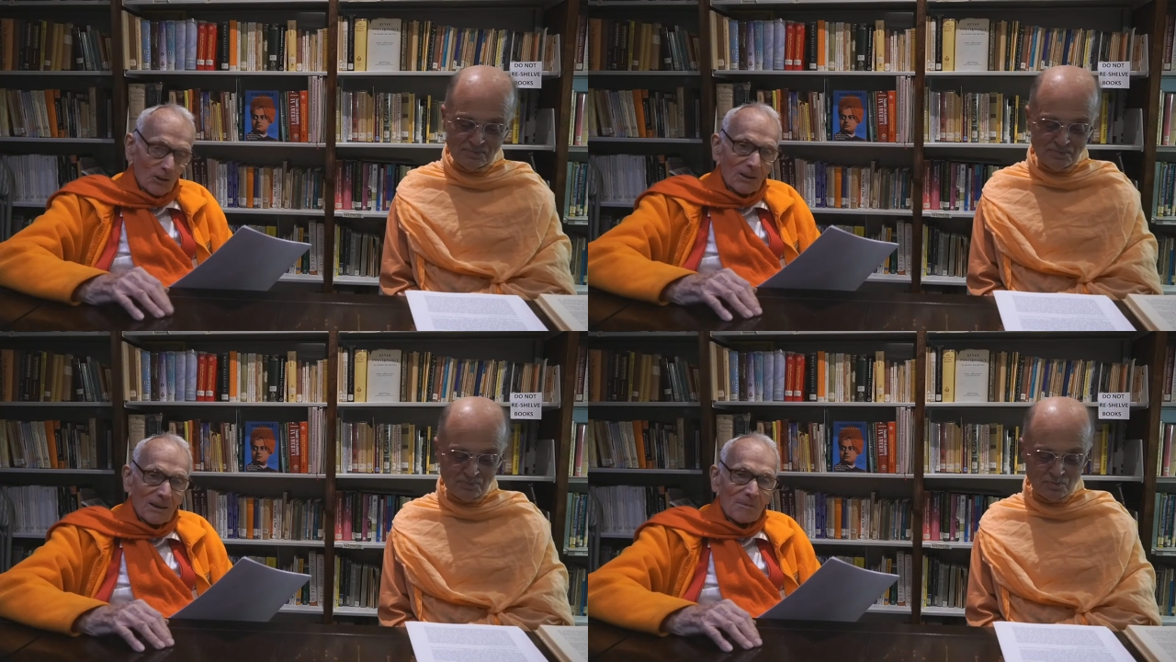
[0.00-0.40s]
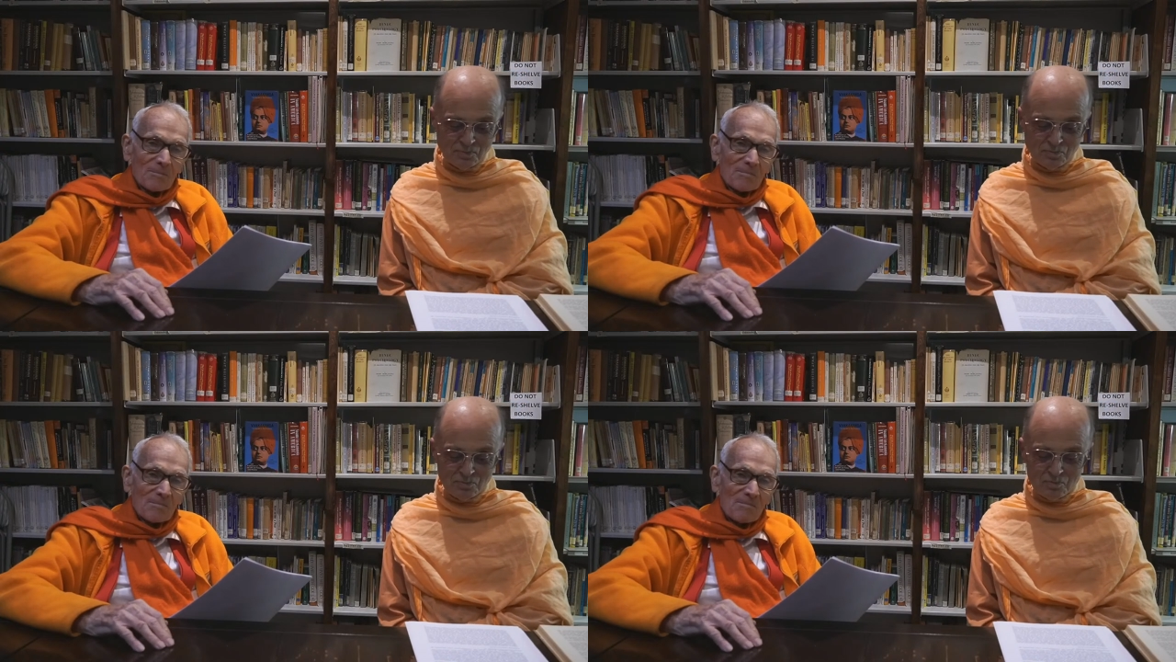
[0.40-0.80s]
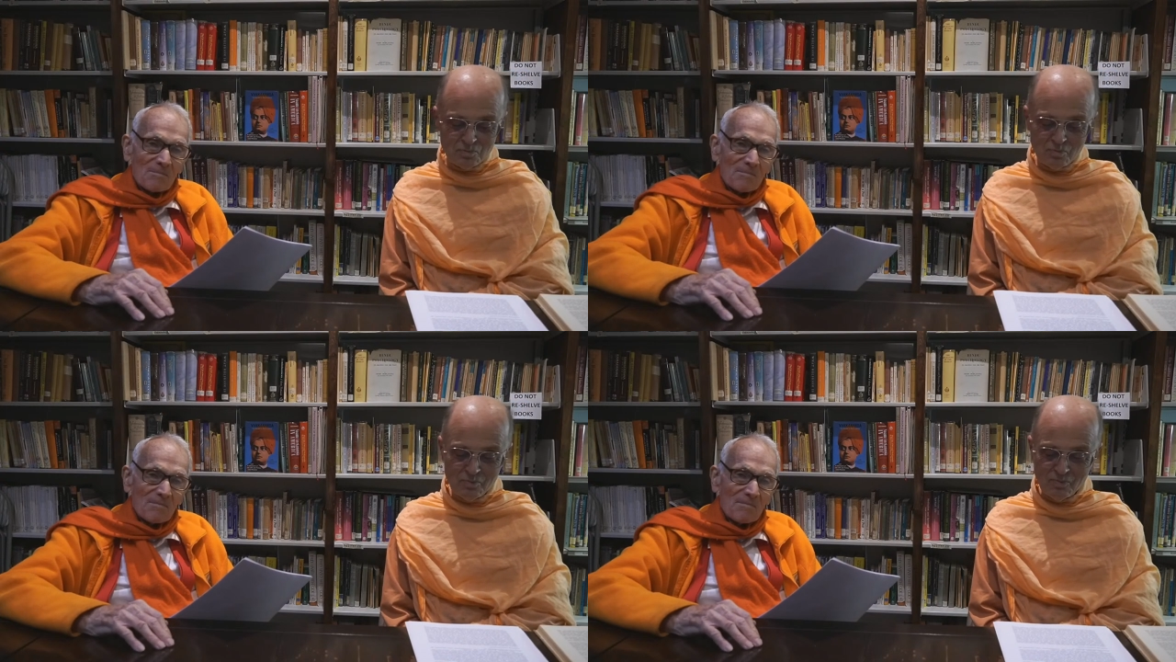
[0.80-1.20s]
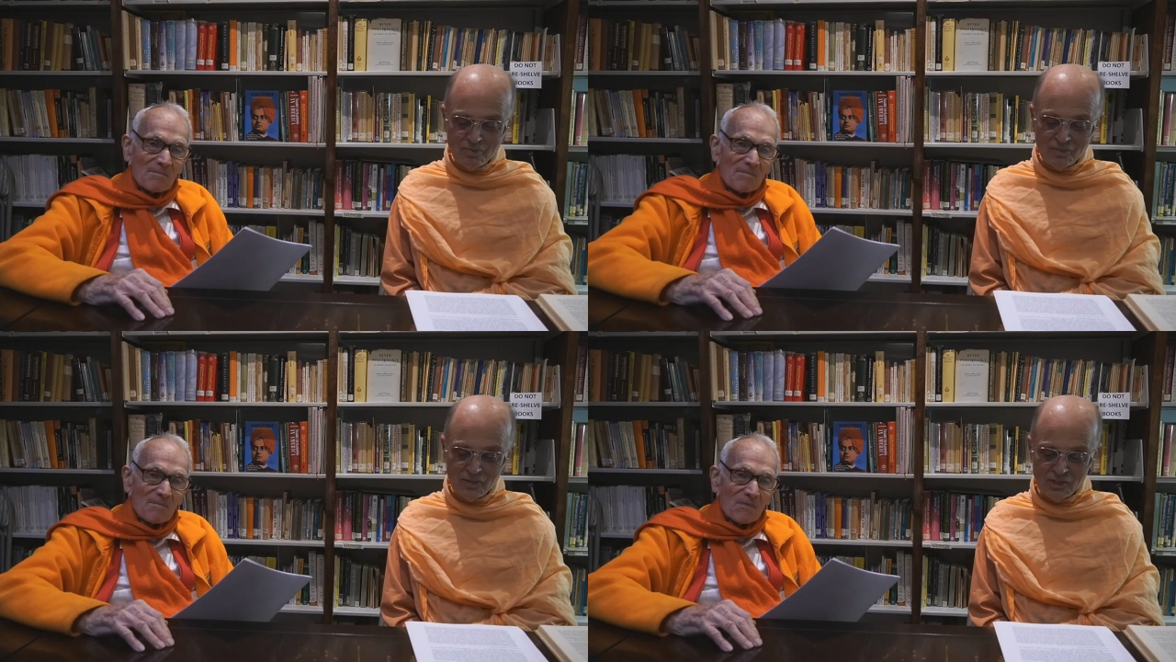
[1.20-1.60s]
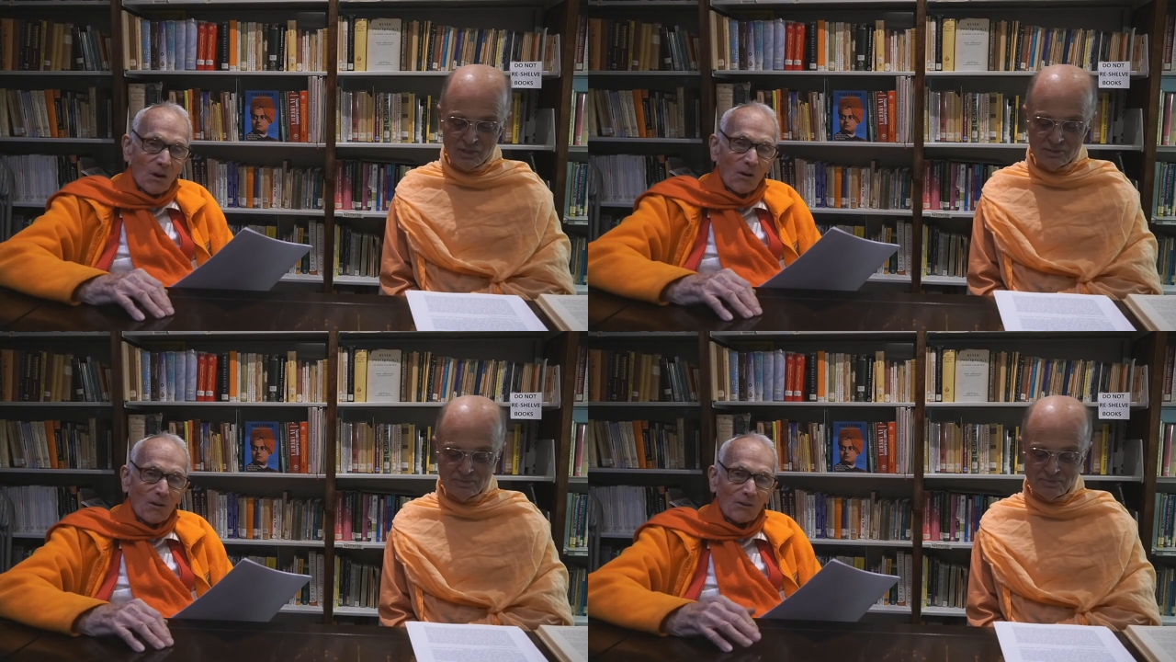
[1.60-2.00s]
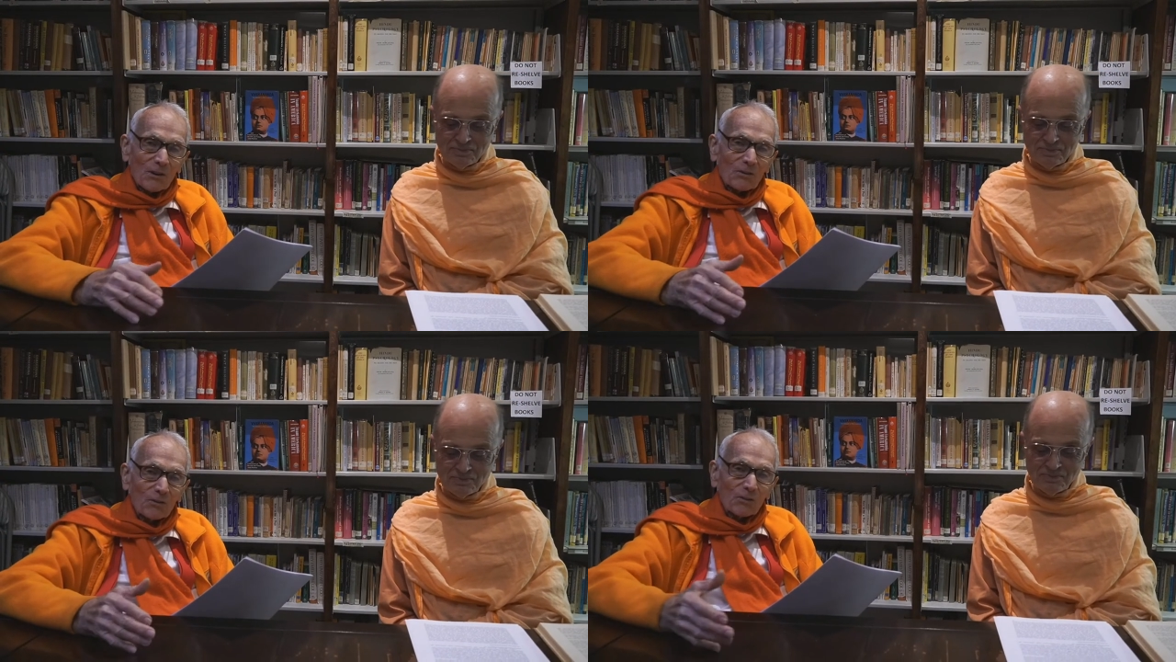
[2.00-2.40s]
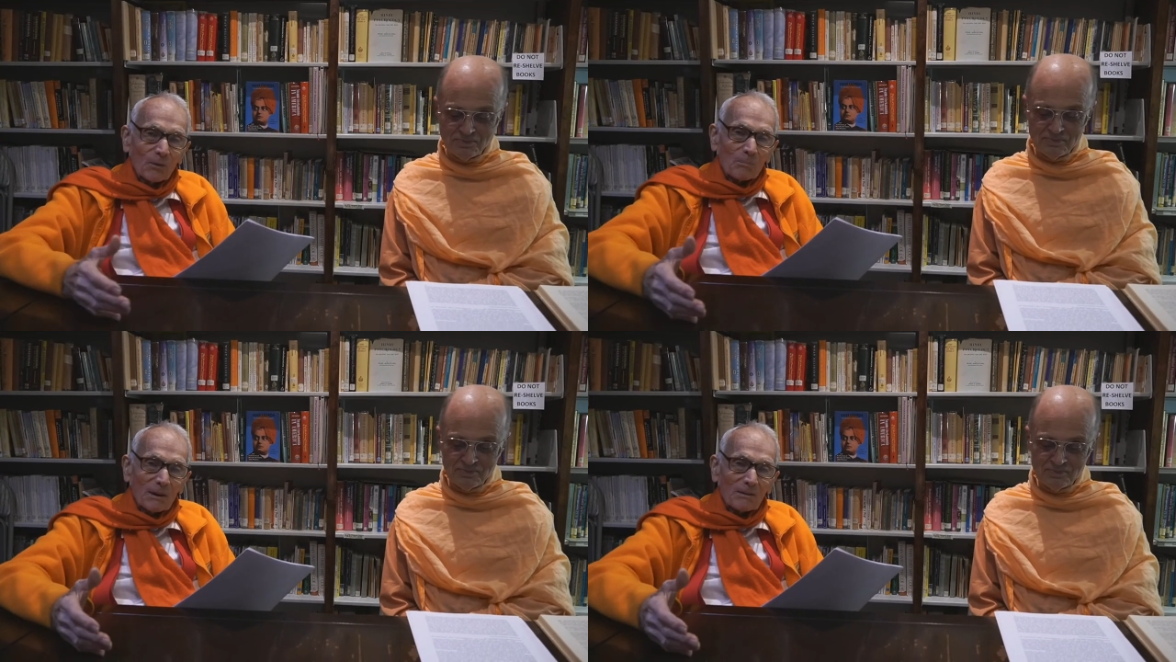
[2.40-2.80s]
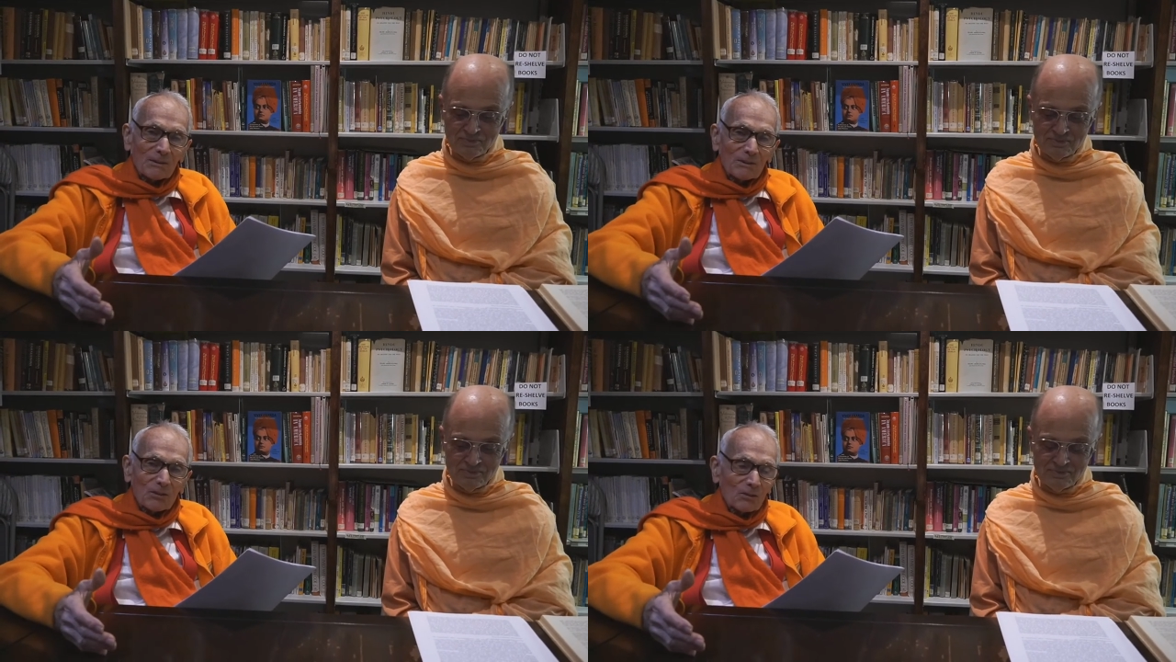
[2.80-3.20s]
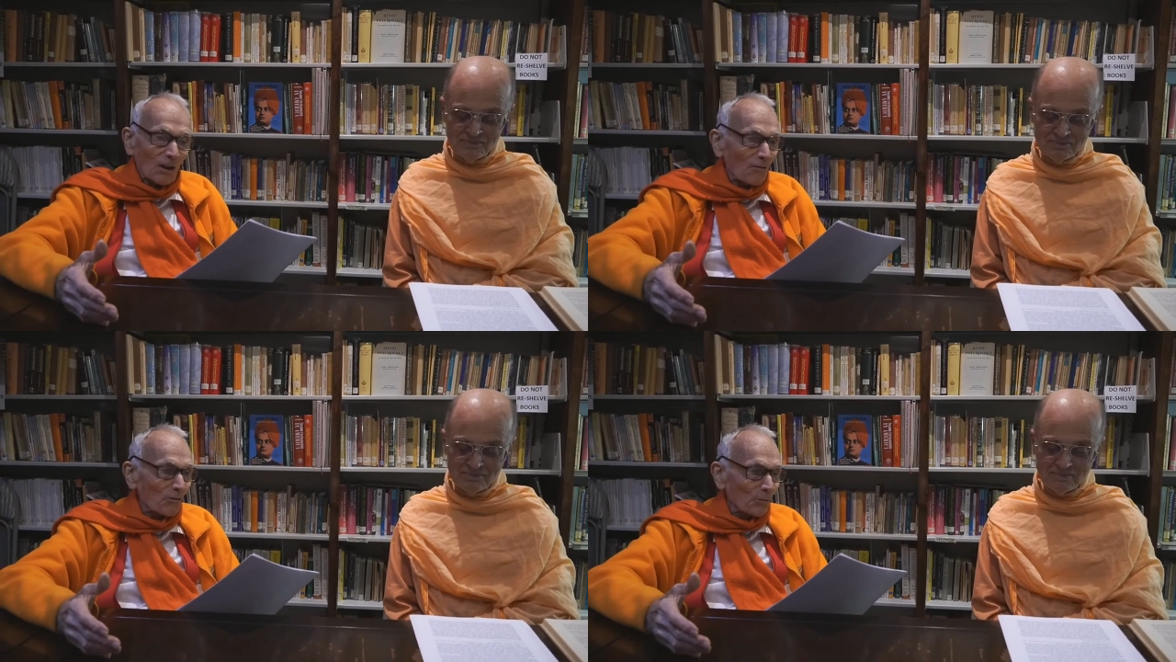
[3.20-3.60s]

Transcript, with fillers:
Speaker 1: him all this apparent stuff,